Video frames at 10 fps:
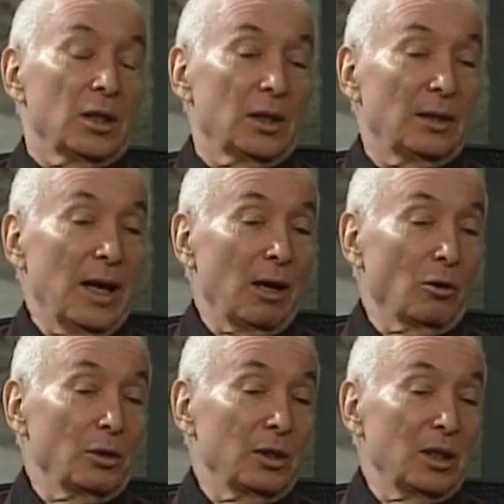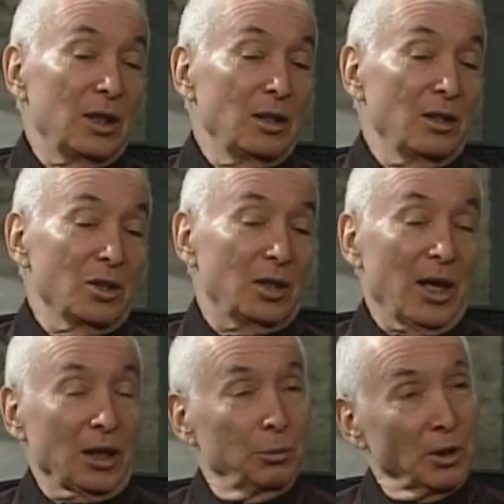Now, in this
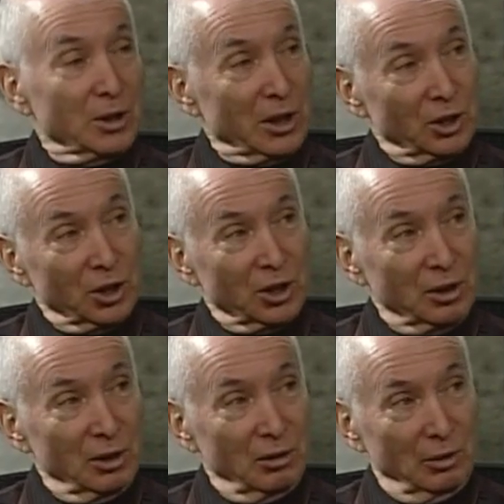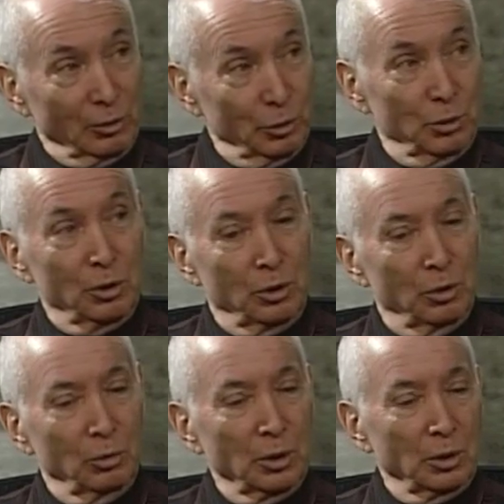document, as I just alluded
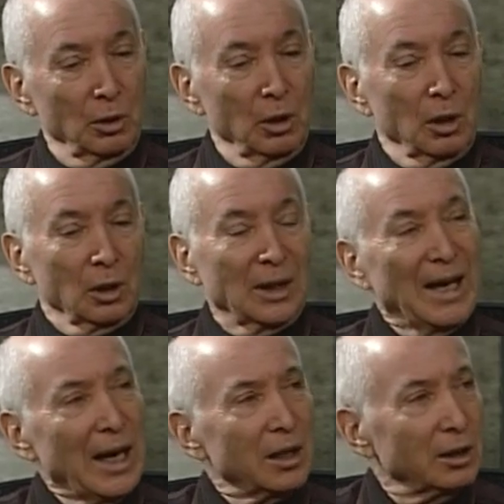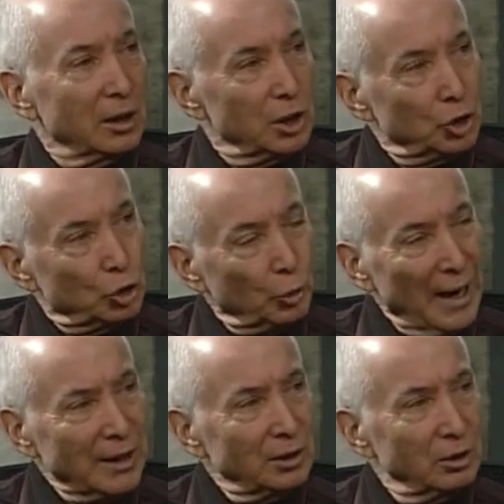to it, Canada is
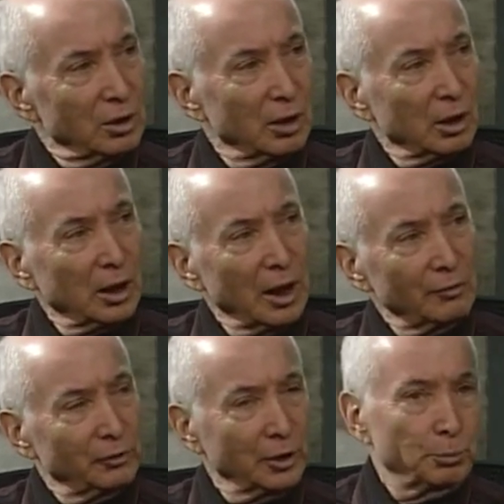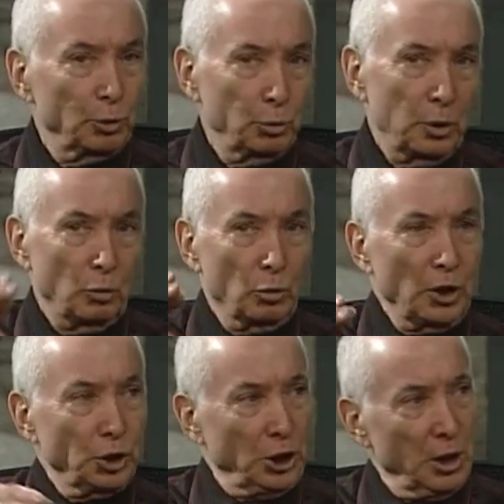dragged into the conflict between
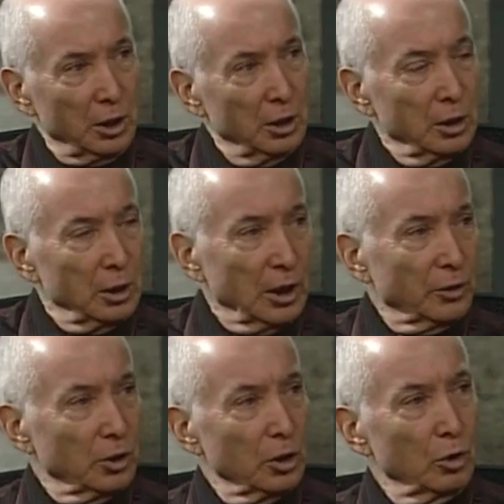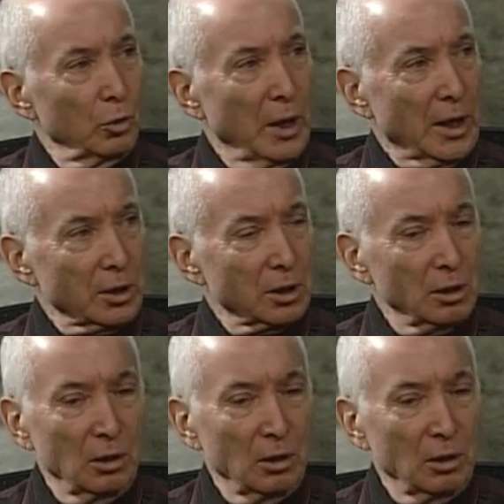Russia and the US.